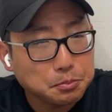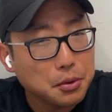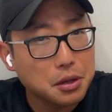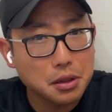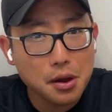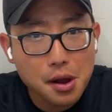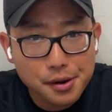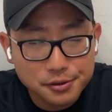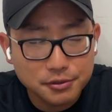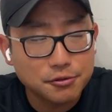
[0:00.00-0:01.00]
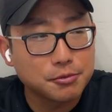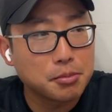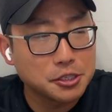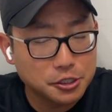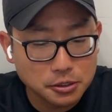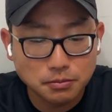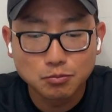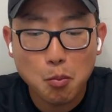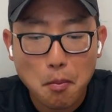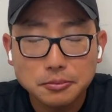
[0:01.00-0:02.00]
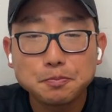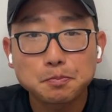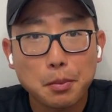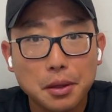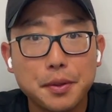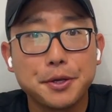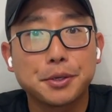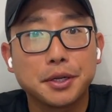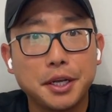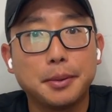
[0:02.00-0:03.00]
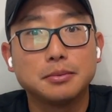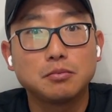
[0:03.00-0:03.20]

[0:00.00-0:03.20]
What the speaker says: a lot of different panchan that you can eat.